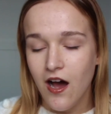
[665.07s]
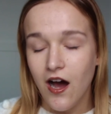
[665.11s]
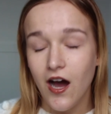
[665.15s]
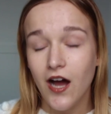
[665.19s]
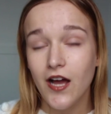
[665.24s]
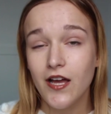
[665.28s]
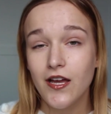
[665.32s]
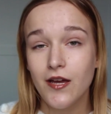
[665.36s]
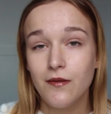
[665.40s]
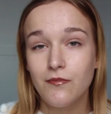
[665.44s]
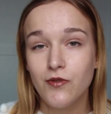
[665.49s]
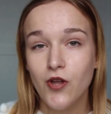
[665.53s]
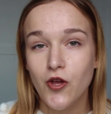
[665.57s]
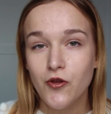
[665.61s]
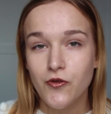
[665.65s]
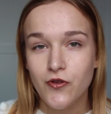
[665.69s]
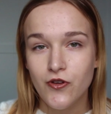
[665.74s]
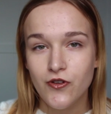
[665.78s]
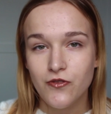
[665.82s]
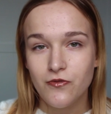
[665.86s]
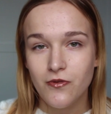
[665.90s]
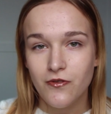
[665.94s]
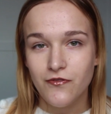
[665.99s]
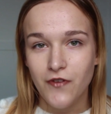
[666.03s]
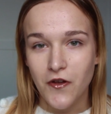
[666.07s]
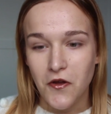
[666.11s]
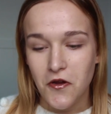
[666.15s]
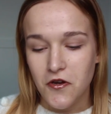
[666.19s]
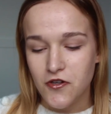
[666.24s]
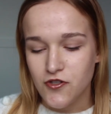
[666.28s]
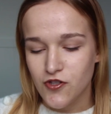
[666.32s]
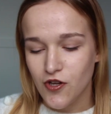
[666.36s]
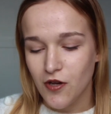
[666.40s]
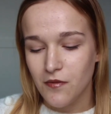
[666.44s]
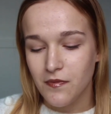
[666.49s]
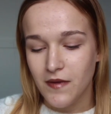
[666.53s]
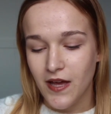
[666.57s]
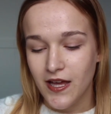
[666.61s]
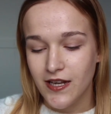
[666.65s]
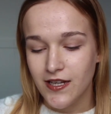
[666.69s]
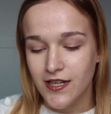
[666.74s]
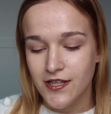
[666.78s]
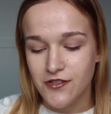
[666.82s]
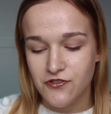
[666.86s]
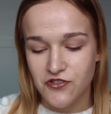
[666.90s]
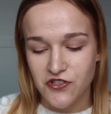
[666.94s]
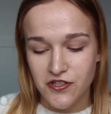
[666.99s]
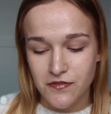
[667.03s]
I am no good with Photoshop and
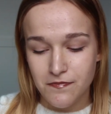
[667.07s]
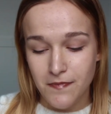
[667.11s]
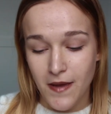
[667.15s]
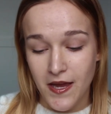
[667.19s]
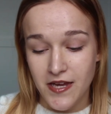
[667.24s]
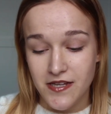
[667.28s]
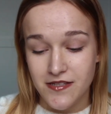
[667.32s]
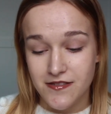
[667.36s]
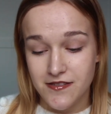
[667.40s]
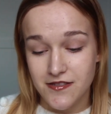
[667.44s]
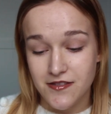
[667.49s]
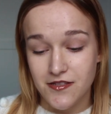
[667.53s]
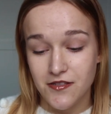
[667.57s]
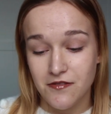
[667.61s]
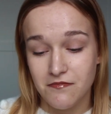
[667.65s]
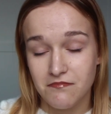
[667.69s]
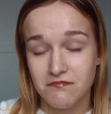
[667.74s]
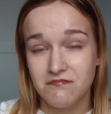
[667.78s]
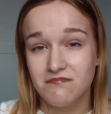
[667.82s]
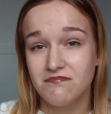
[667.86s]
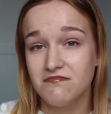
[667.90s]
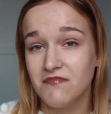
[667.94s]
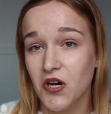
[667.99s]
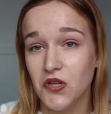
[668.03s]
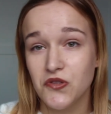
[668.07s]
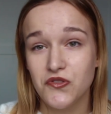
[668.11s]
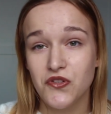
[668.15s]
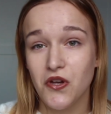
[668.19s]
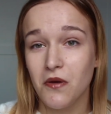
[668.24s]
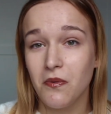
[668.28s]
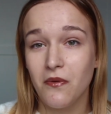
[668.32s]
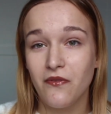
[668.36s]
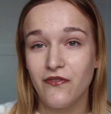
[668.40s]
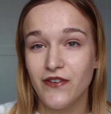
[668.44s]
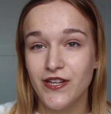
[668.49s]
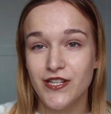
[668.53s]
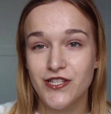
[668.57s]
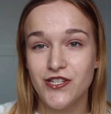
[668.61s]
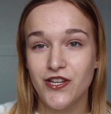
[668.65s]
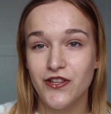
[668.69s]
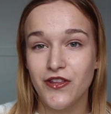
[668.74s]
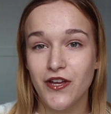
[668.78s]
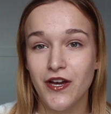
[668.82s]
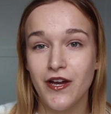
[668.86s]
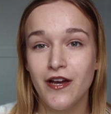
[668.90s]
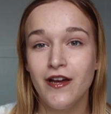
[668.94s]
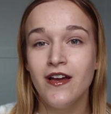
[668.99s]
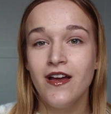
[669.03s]
literally just pasted them on top of each
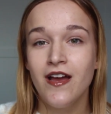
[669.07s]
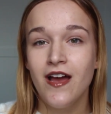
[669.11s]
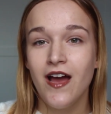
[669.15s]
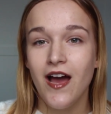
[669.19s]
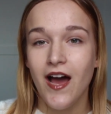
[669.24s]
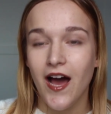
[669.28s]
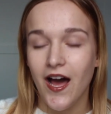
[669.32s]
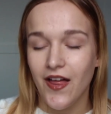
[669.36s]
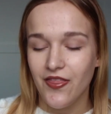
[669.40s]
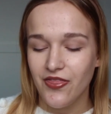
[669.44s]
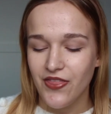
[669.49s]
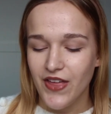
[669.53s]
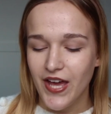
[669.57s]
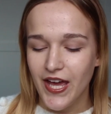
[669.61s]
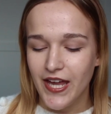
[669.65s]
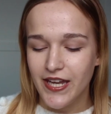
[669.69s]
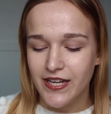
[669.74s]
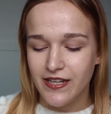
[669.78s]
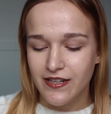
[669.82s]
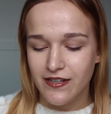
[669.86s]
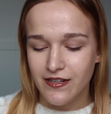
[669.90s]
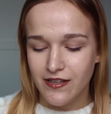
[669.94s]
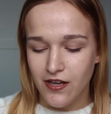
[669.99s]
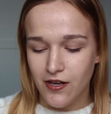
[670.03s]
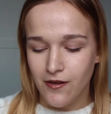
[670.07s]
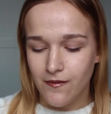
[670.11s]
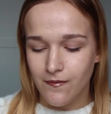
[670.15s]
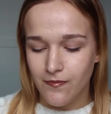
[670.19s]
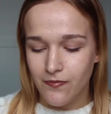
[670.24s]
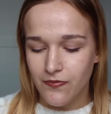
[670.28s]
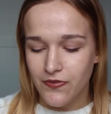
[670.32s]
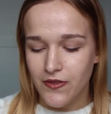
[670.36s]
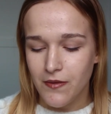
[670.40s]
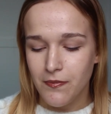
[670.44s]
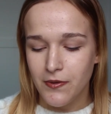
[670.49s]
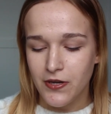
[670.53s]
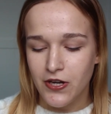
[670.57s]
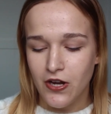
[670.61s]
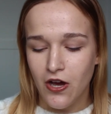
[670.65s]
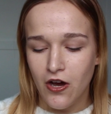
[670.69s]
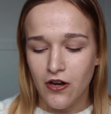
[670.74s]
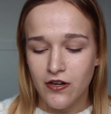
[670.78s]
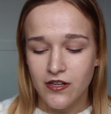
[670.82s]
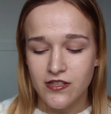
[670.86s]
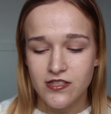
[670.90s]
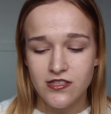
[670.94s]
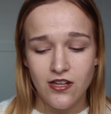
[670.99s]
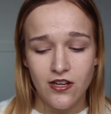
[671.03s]
other, and then the
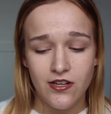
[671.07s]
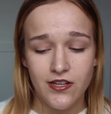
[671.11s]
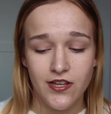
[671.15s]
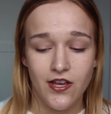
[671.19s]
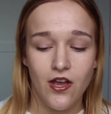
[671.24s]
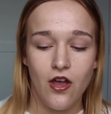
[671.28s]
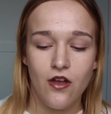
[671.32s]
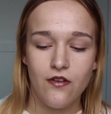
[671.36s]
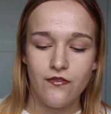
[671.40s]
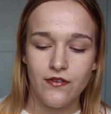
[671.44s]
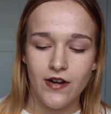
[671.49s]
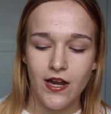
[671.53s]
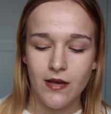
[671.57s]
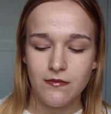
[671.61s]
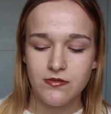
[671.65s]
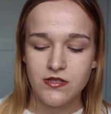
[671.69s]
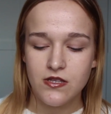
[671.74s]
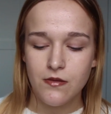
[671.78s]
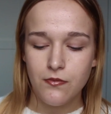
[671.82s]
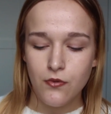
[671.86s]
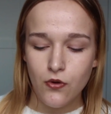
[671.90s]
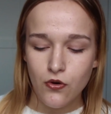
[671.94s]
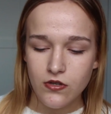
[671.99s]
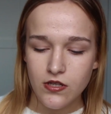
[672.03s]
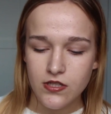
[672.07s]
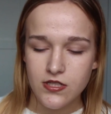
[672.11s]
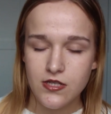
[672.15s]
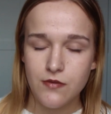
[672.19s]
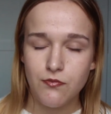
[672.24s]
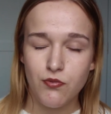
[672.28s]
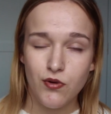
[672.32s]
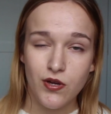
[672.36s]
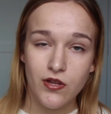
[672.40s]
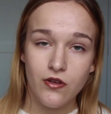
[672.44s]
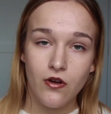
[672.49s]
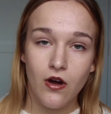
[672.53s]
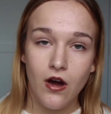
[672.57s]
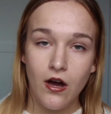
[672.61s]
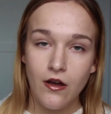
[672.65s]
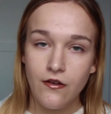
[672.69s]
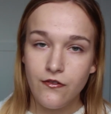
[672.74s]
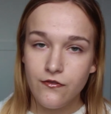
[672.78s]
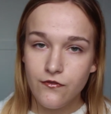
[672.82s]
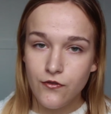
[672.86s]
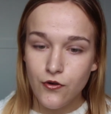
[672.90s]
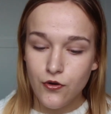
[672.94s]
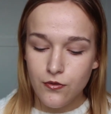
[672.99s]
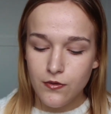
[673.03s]
banana slightly overlaps the border to bring your eye
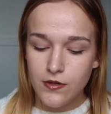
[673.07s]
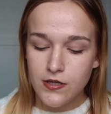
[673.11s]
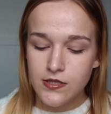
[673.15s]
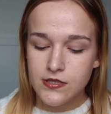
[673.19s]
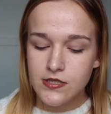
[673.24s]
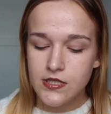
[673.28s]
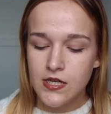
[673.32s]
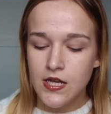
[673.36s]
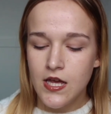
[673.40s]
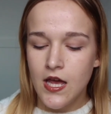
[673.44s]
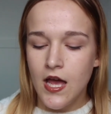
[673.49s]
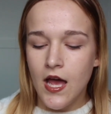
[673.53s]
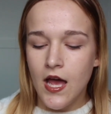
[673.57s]
forward,